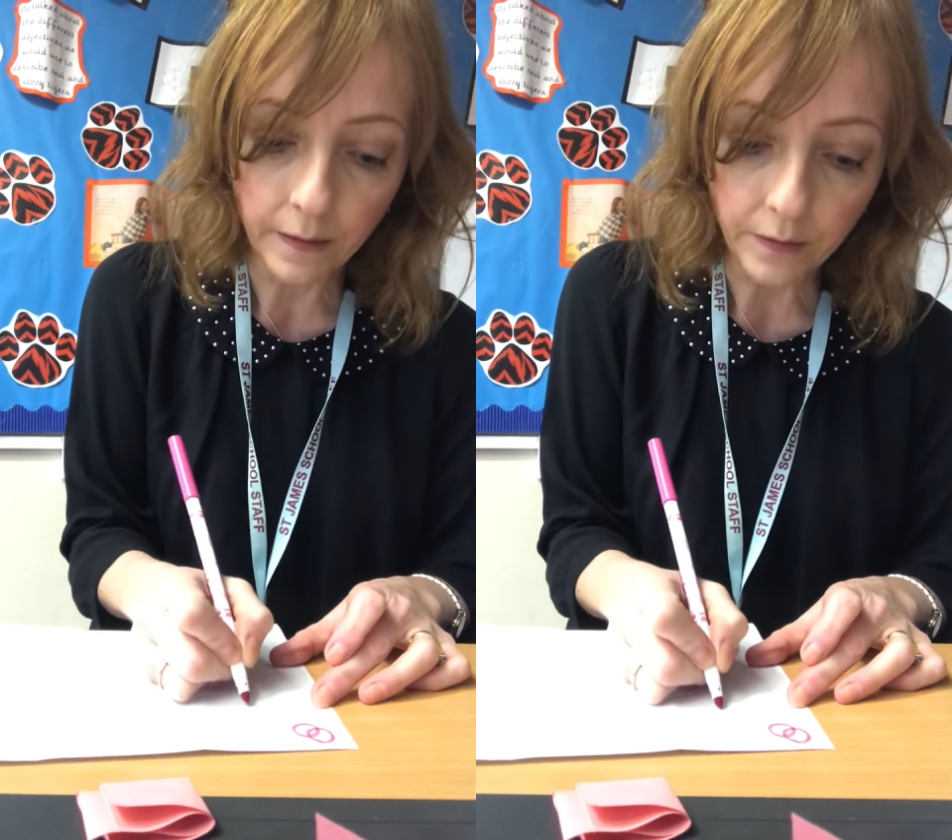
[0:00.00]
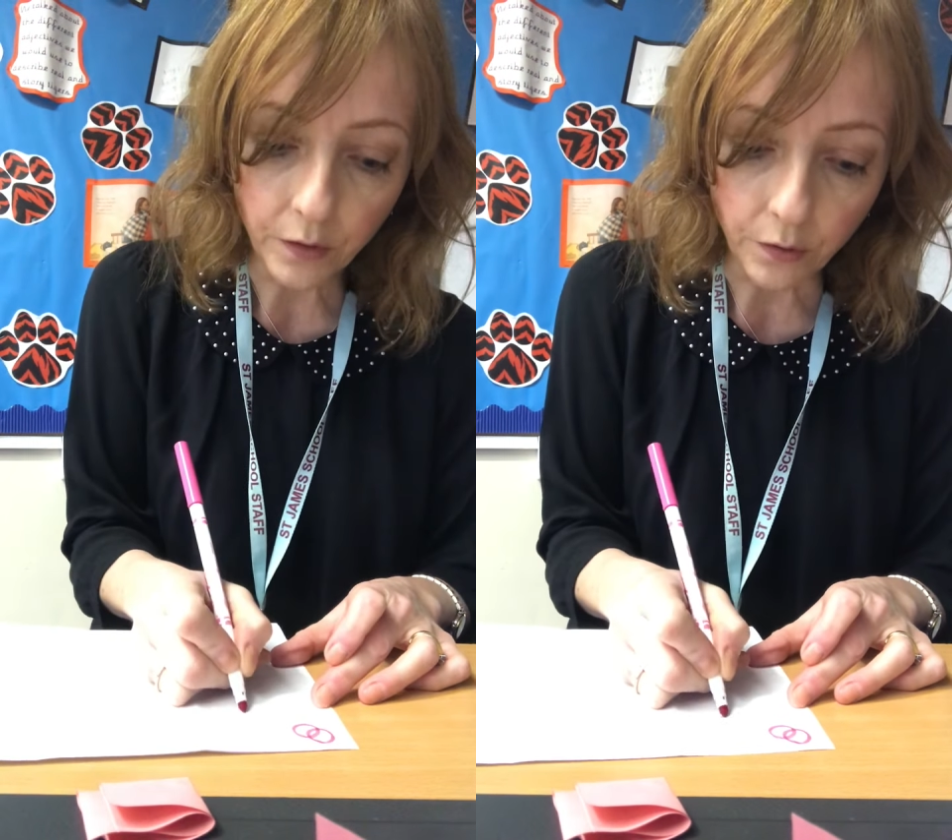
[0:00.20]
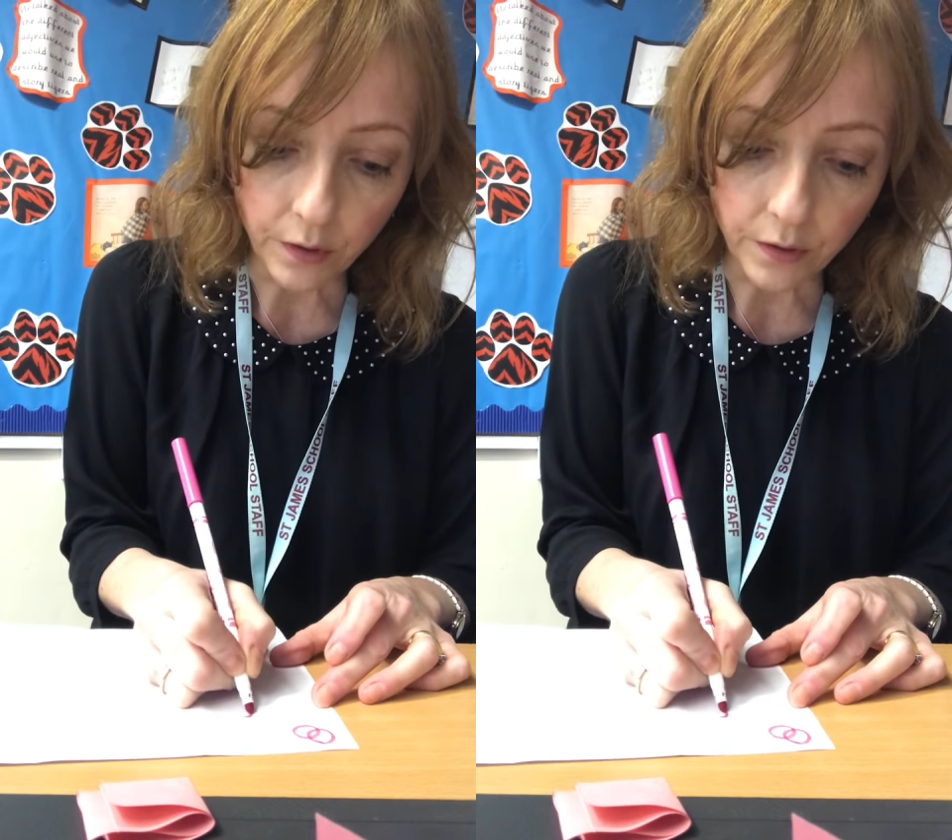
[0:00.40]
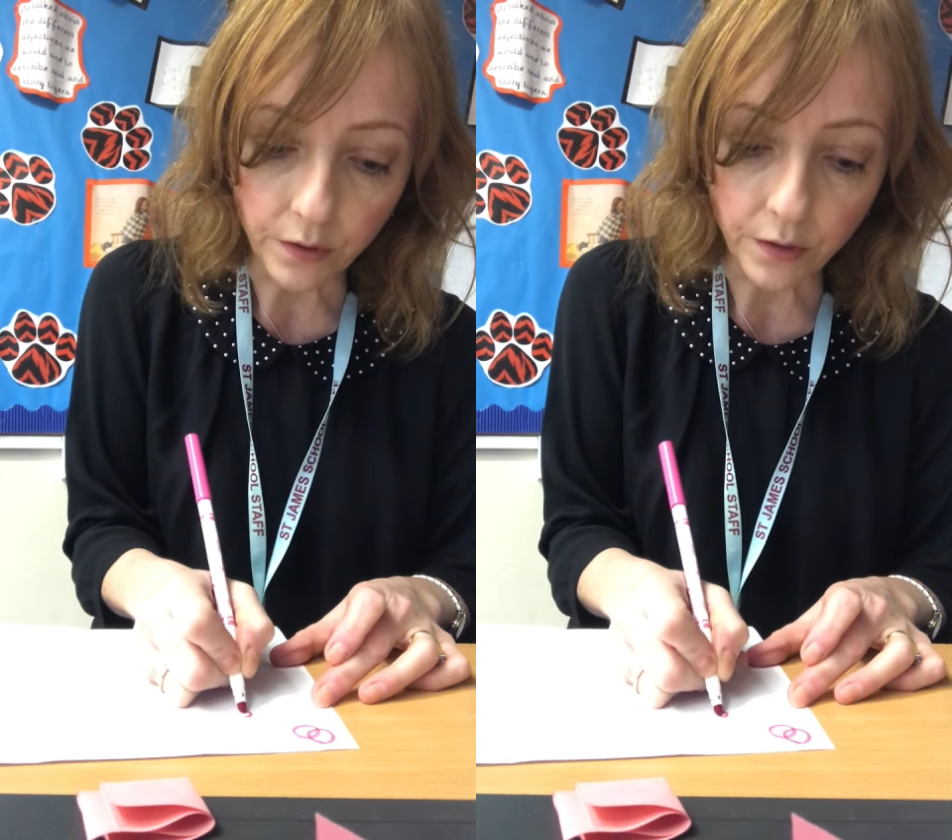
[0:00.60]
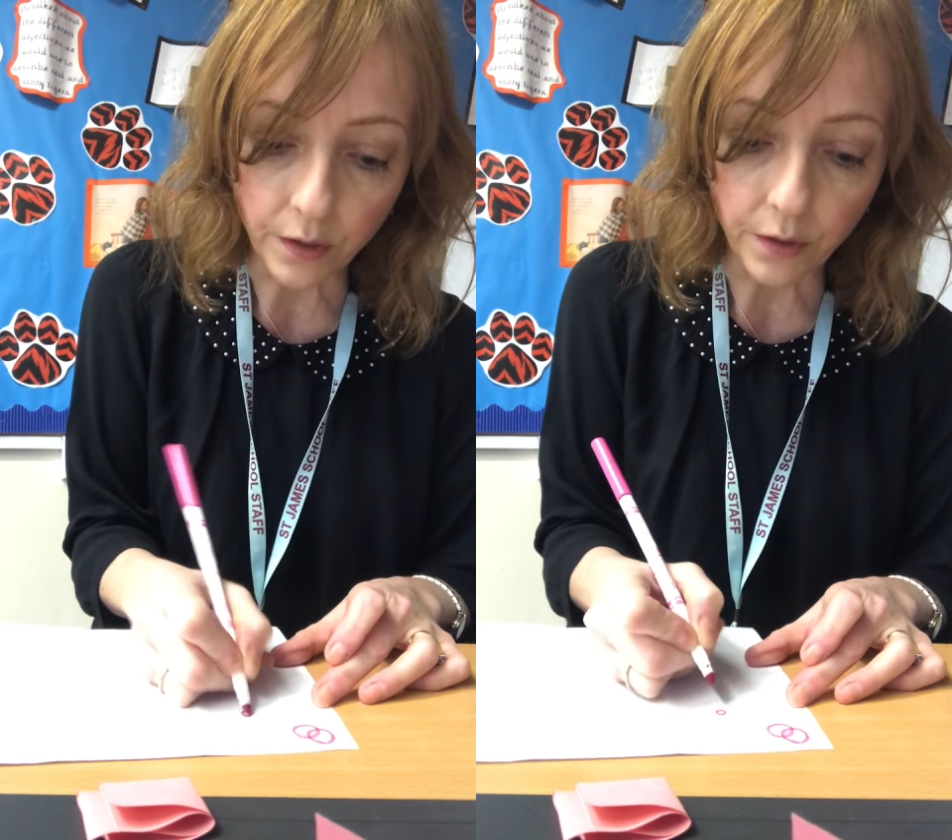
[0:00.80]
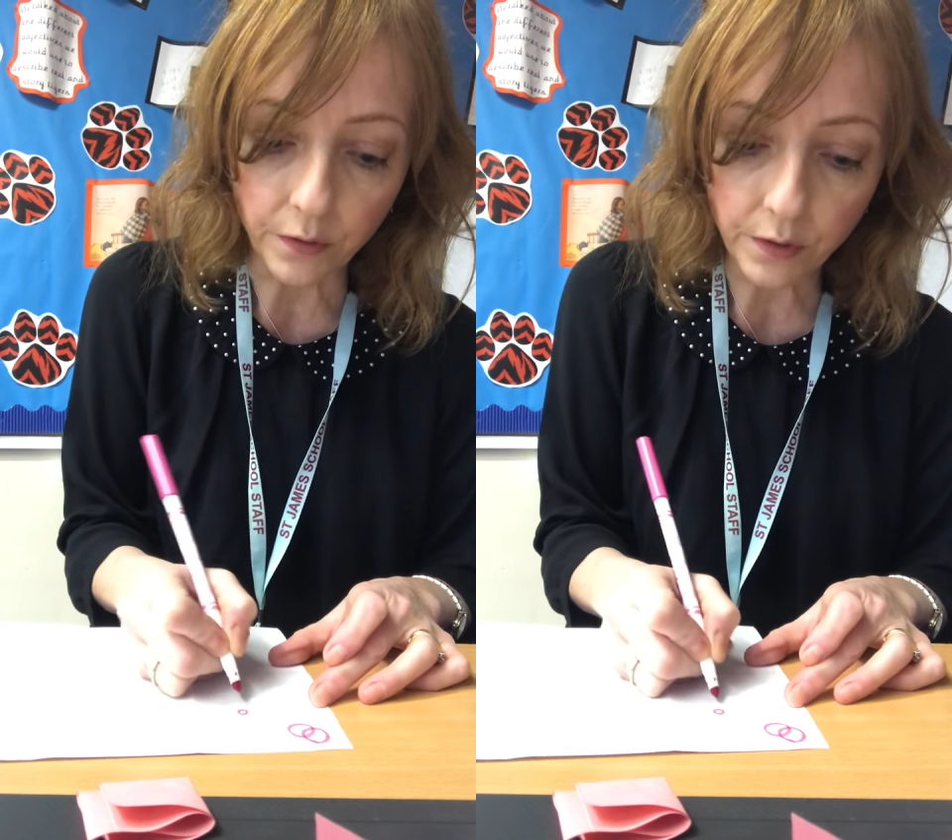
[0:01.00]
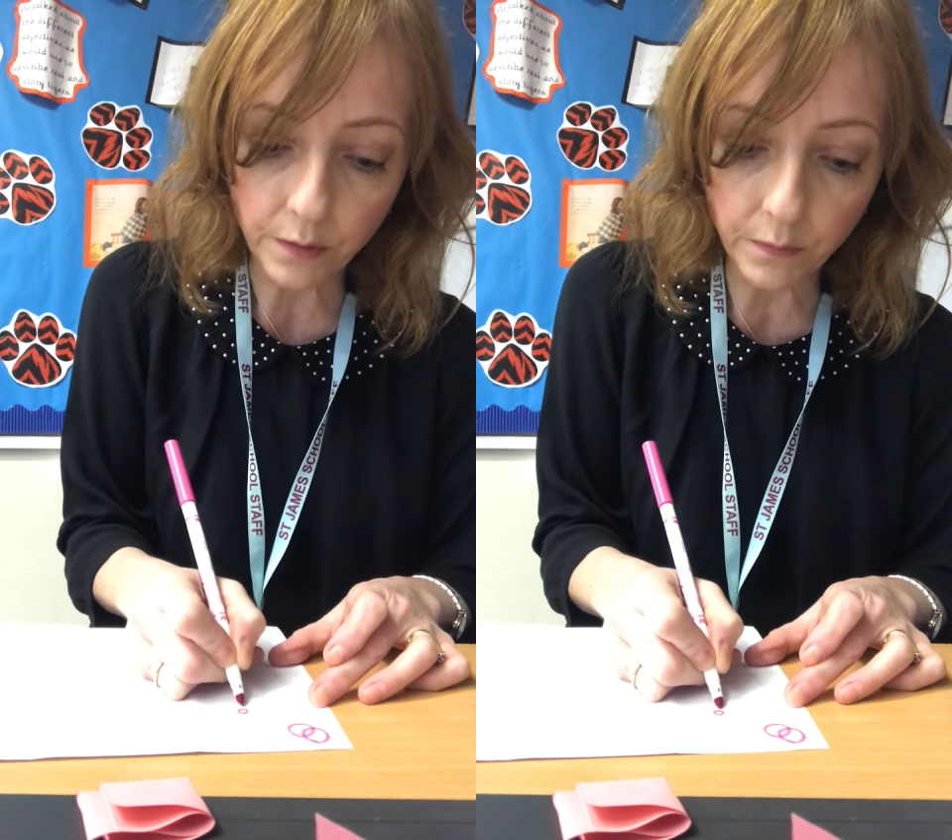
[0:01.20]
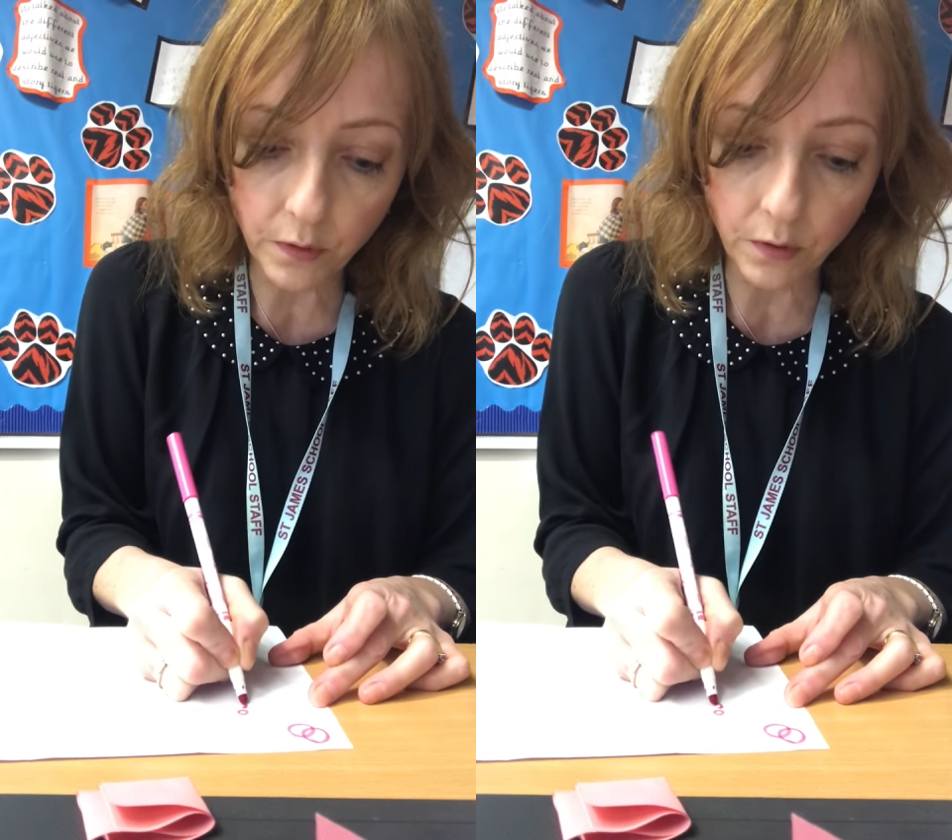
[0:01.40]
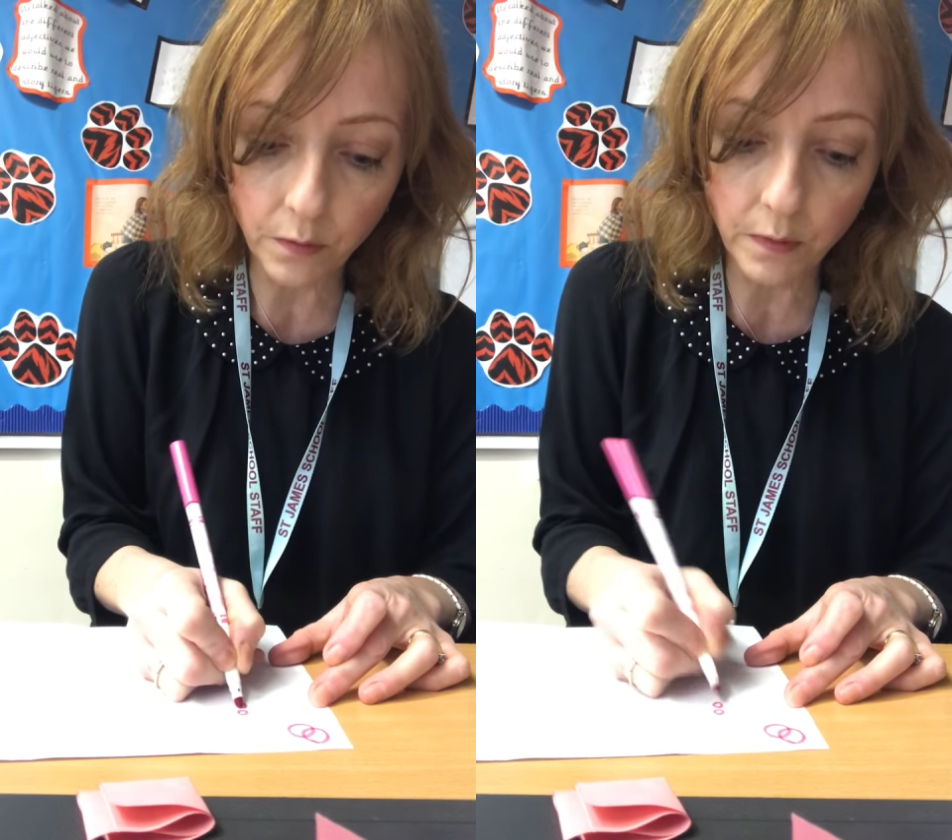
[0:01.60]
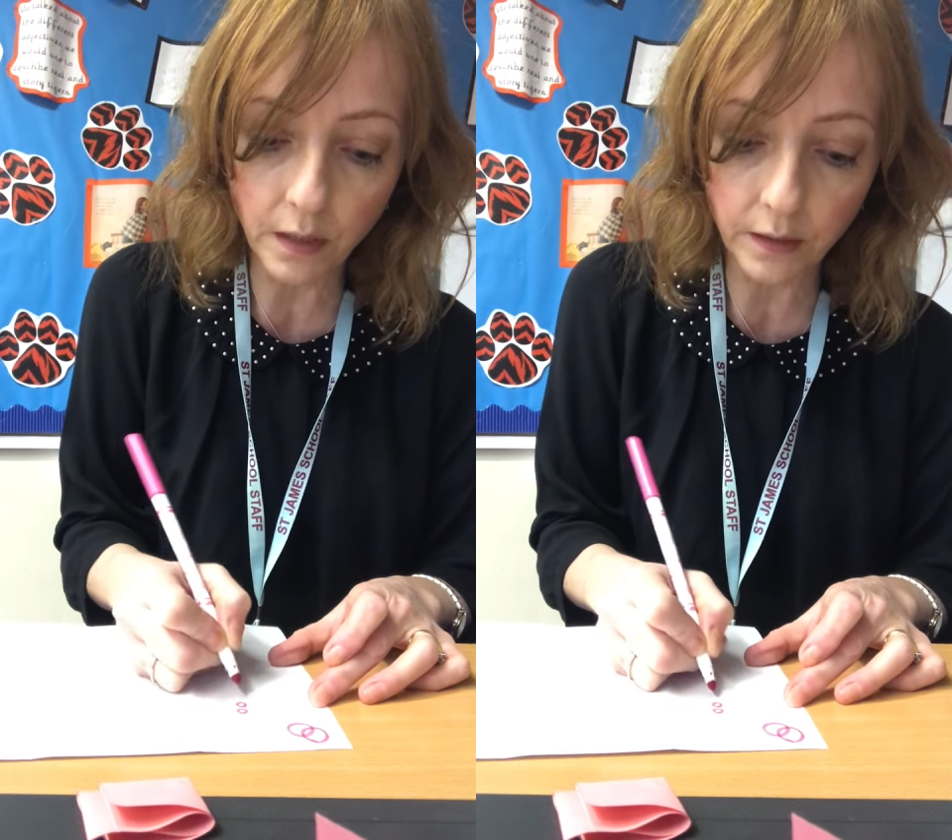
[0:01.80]
you could do small
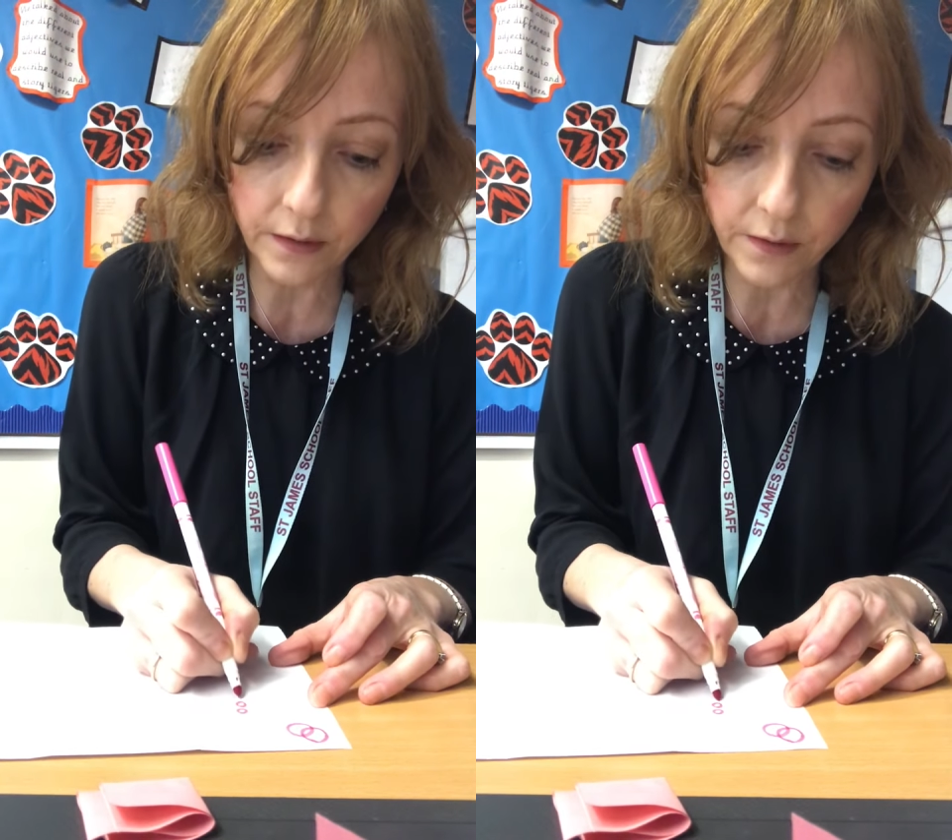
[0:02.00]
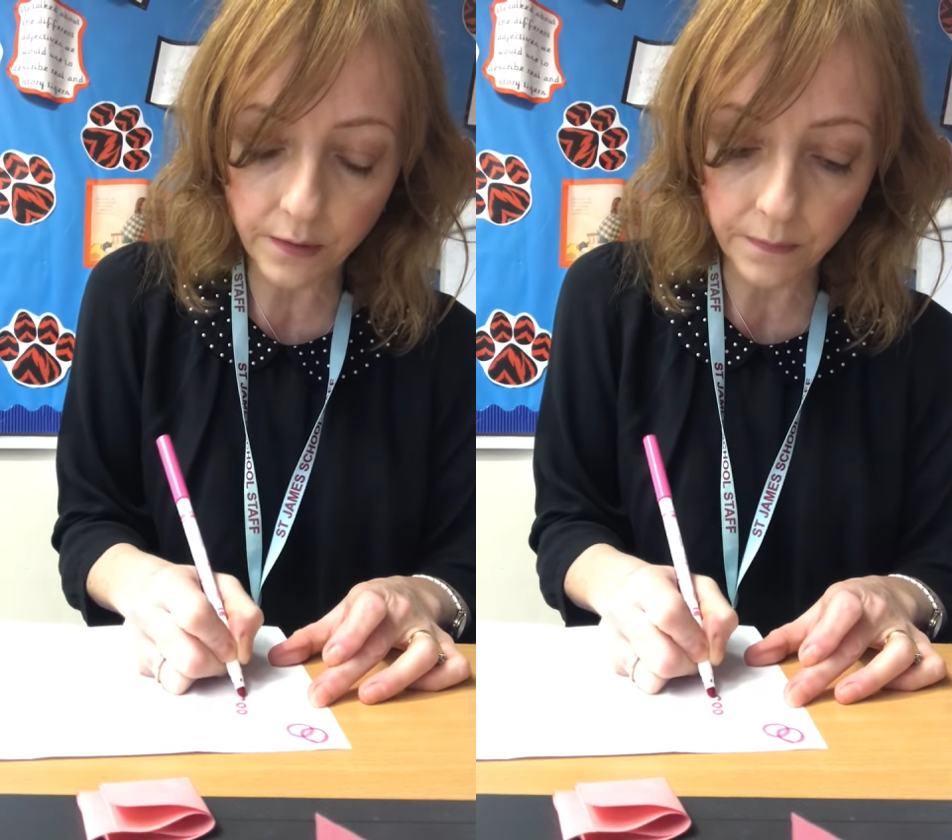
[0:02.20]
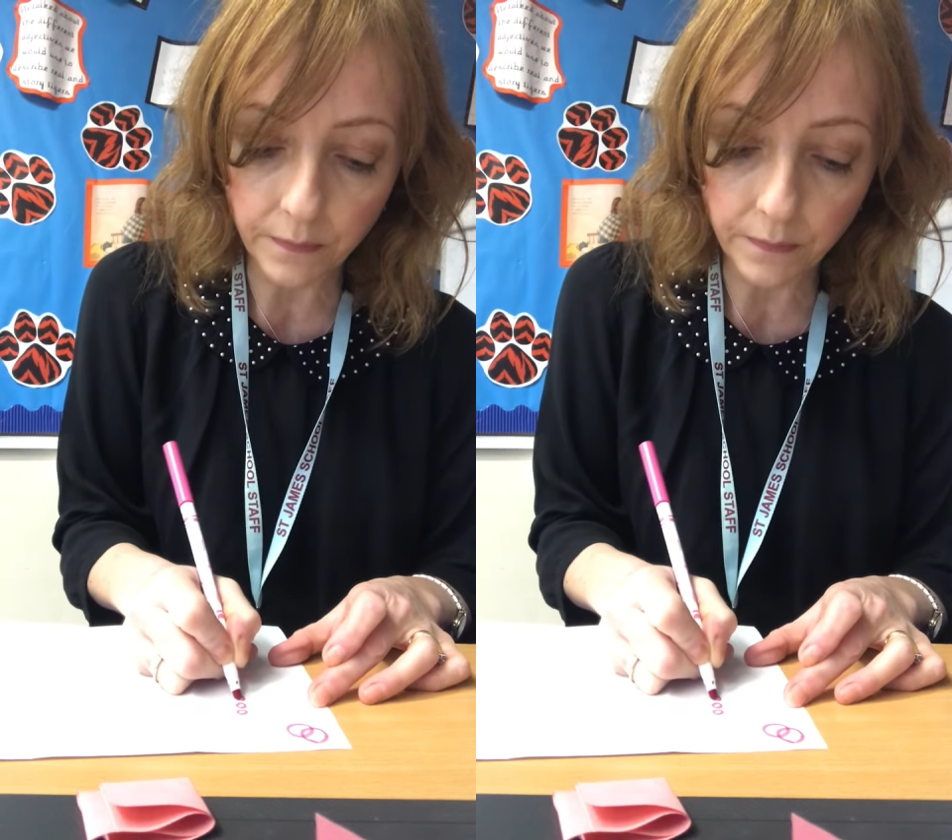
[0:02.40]
ones,